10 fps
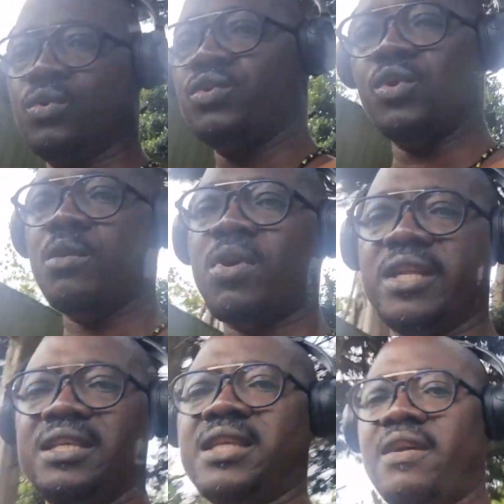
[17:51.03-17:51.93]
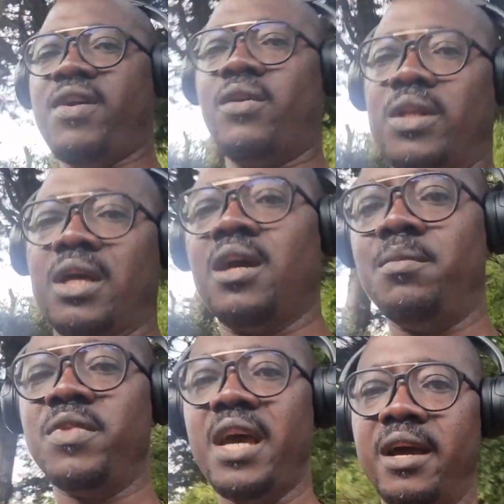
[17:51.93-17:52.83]
nobody is ever gonna come
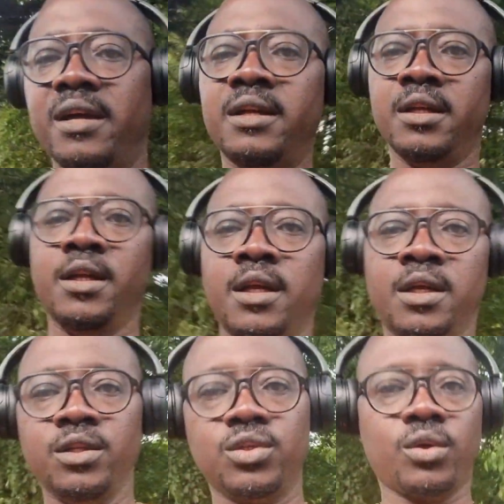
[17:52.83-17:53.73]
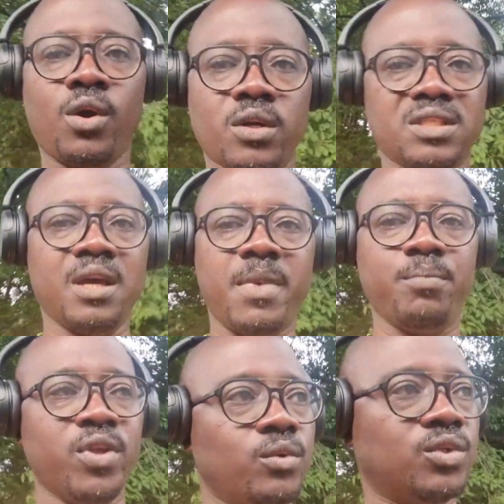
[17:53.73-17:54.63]
there to cause them
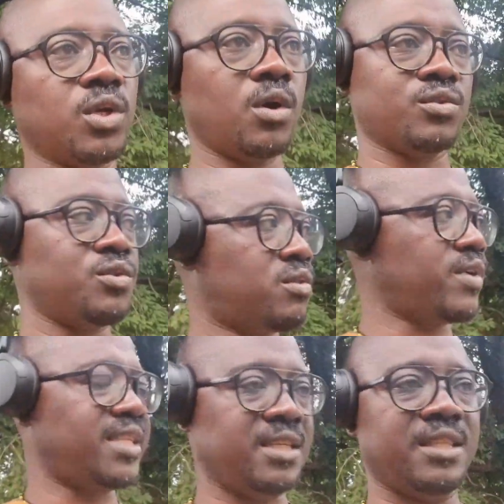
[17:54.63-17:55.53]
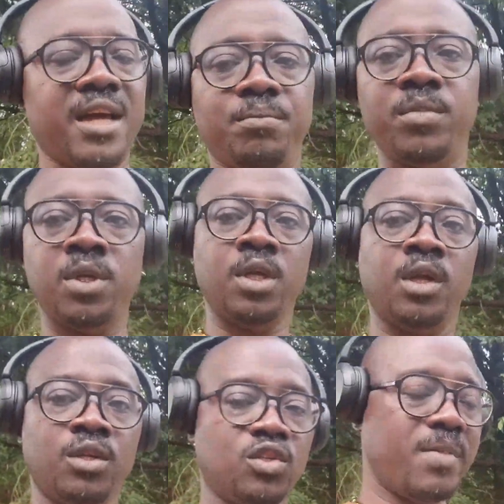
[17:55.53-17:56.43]
abuse or to threaten them,
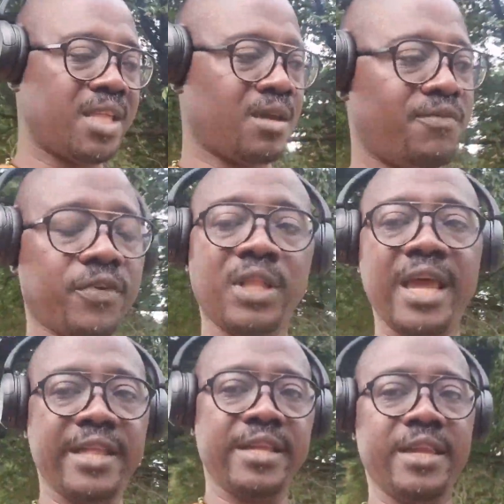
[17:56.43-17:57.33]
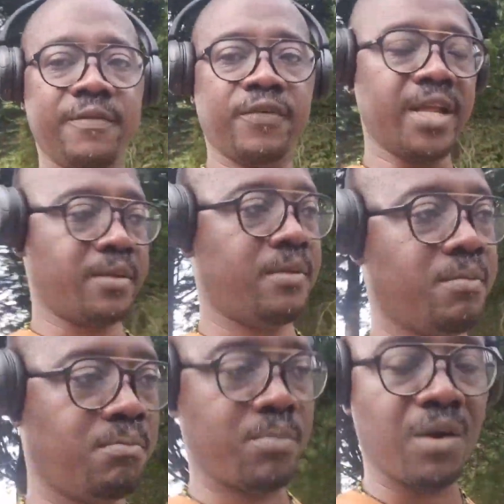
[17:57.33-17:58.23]
to make them feel any different,
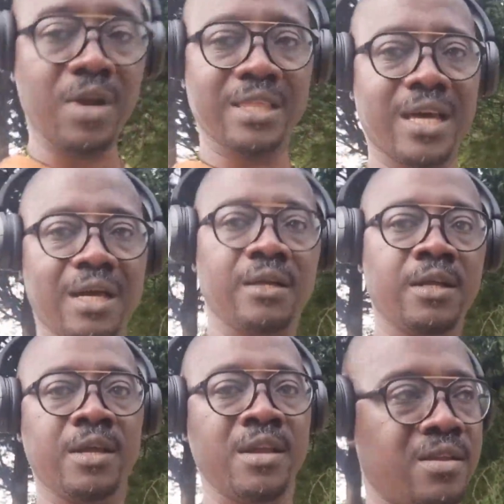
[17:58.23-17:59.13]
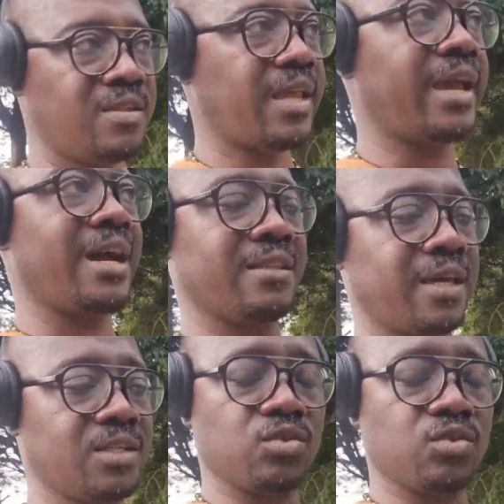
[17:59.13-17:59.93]
but rather they are there to